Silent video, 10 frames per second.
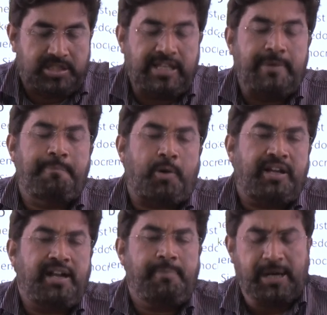The
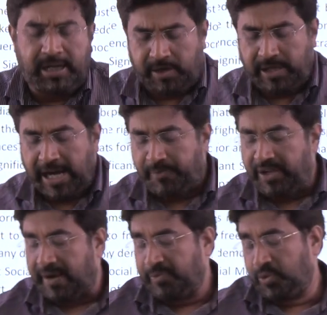important part that we
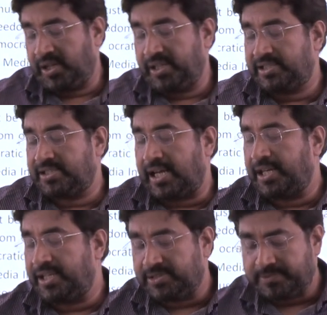have to
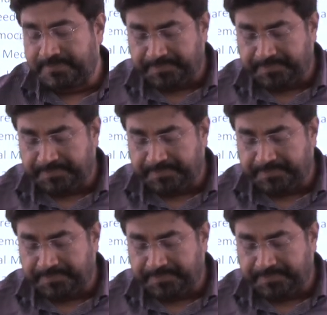understand is